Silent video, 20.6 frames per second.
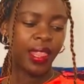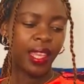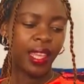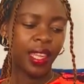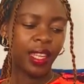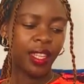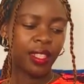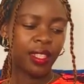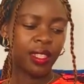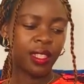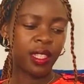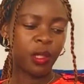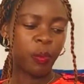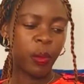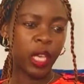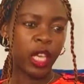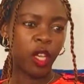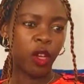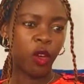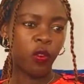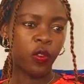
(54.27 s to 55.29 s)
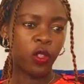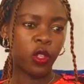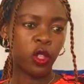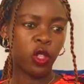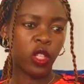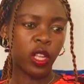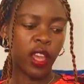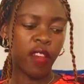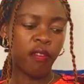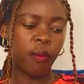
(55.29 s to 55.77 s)
then speaking of
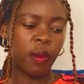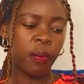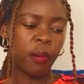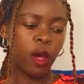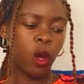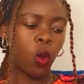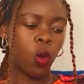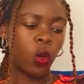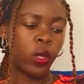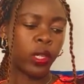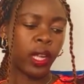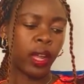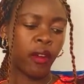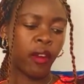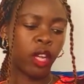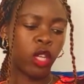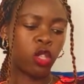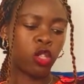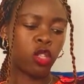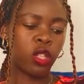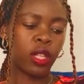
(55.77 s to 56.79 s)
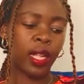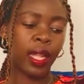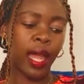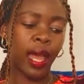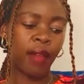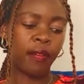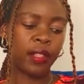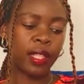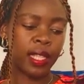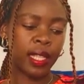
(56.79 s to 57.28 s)
social life, maybe I'll go direct to the
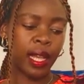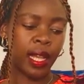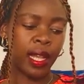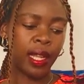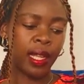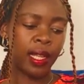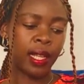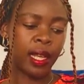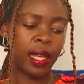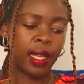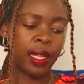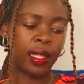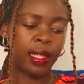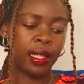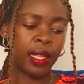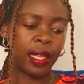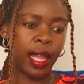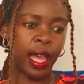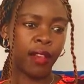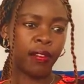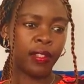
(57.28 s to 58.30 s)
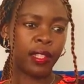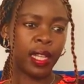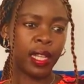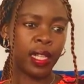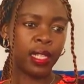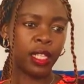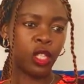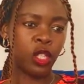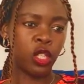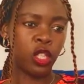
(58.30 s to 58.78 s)
lifestyle. The lifestyle
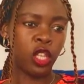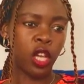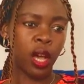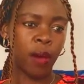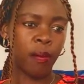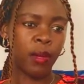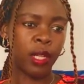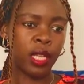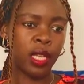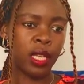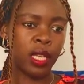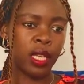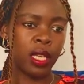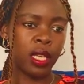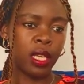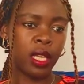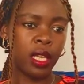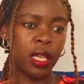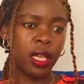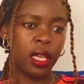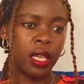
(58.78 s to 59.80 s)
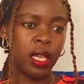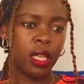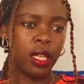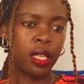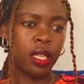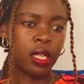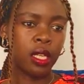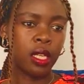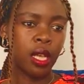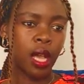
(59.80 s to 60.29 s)
in Germany,
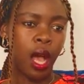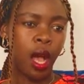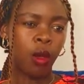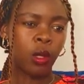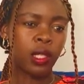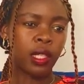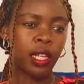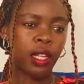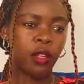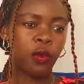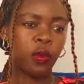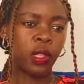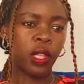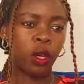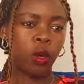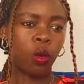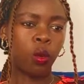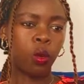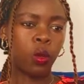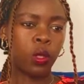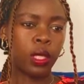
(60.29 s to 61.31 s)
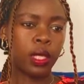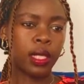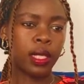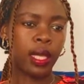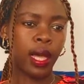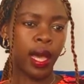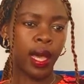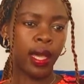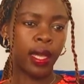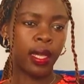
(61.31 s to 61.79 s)
I'll start a good
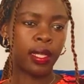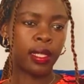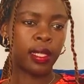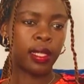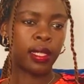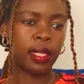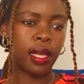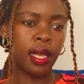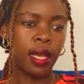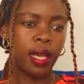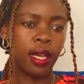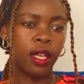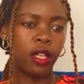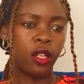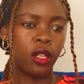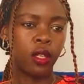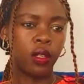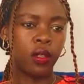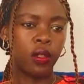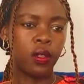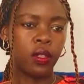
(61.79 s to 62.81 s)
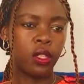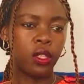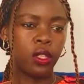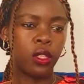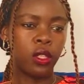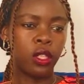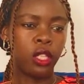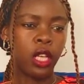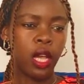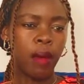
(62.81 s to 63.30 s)
side.
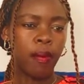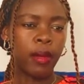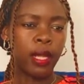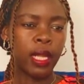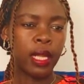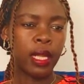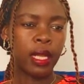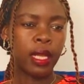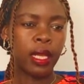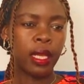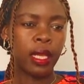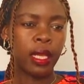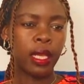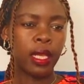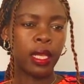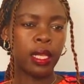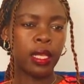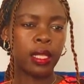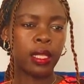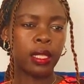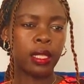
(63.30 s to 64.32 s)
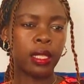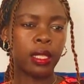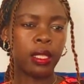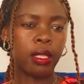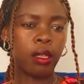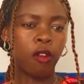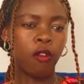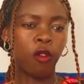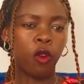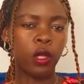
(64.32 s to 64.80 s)
Germany is,
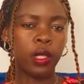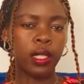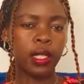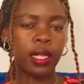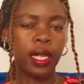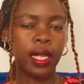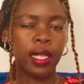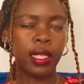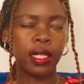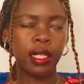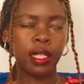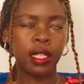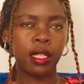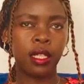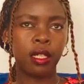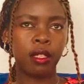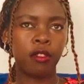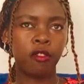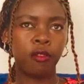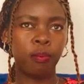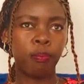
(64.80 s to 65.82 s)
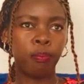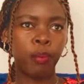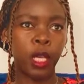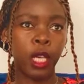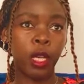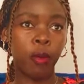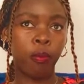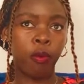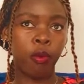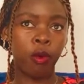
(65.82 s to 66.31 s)
of course, it has its
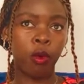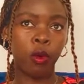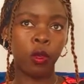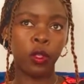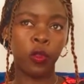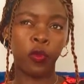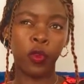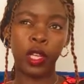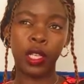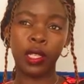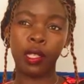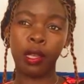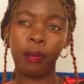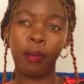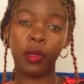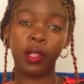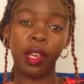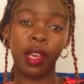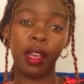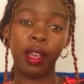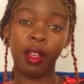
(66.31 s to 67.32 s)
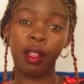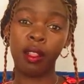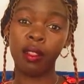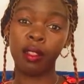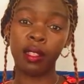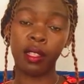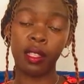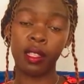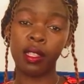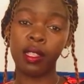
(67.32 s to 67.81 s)
big pros. For example, the
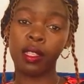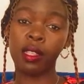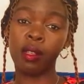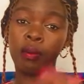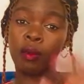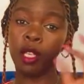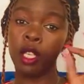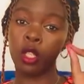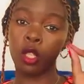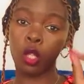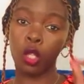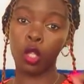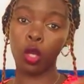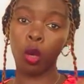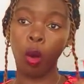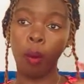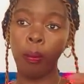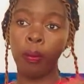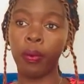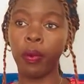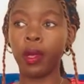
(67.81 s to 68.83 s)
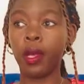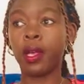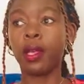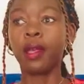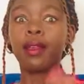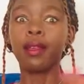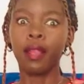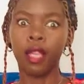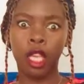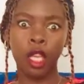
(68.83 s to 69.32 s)
health system is top
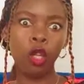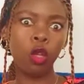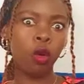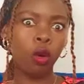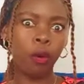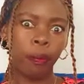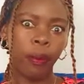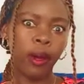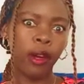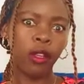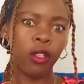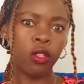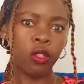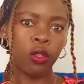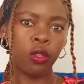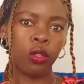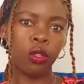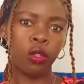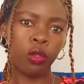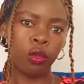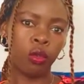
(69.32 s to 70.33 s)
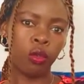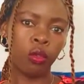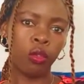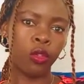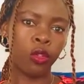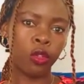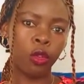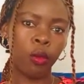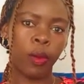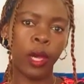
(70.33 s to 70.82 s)
in comparison to,
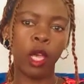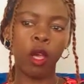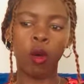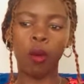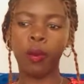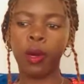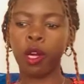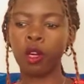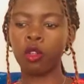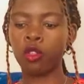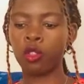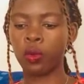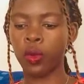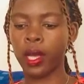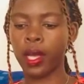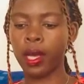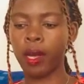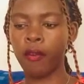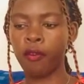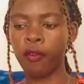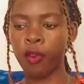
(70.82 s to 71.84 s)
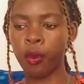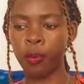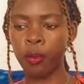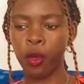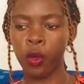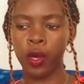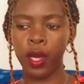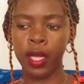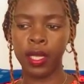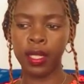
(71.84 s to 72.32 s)
you know, my home country where I come from,
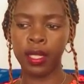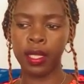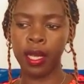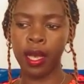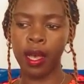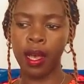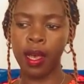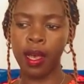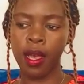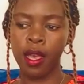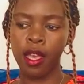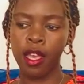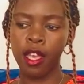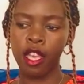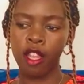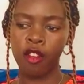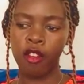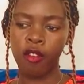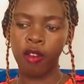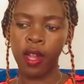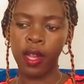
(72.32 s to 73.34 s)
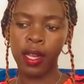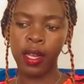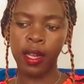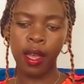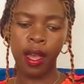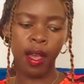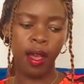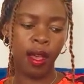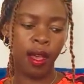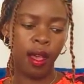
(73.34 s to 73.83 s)
Uganda, in
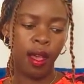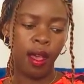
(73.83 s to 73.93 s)
Rwanda.